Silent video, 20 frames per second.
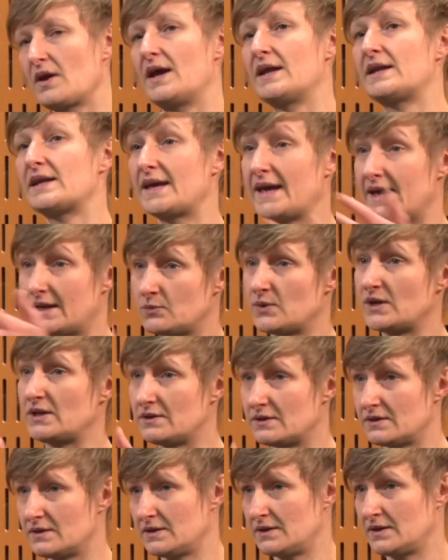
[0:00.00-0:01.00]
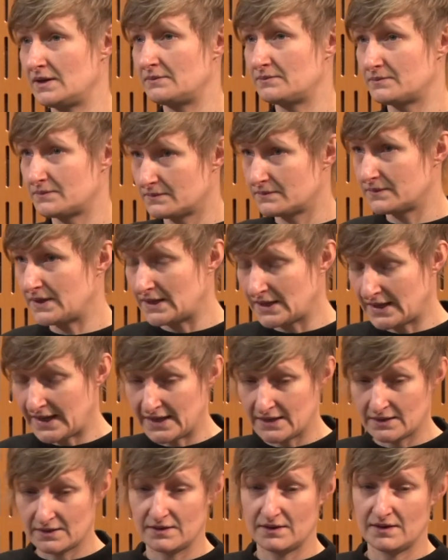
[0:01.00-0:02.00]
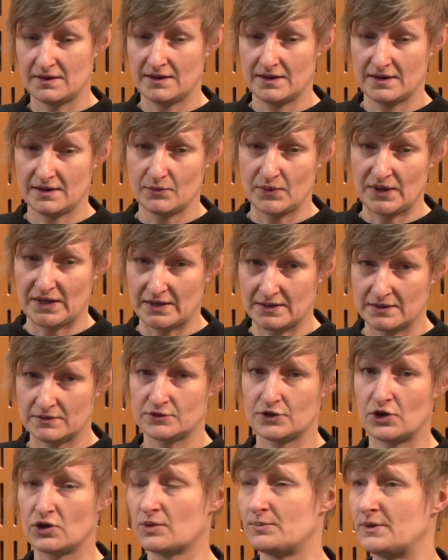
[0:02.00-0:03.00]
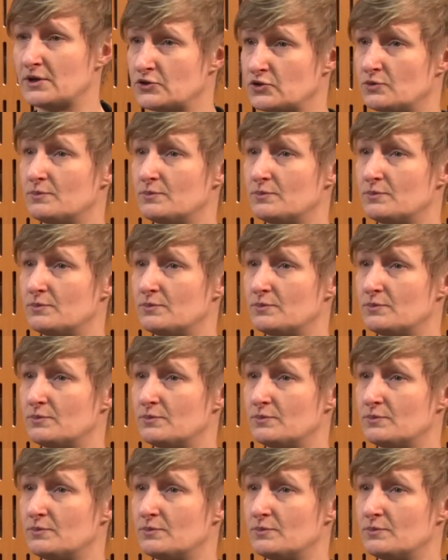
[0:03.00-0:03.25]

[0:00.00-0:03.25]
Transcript: And again, when, um, and again uh, when I talk about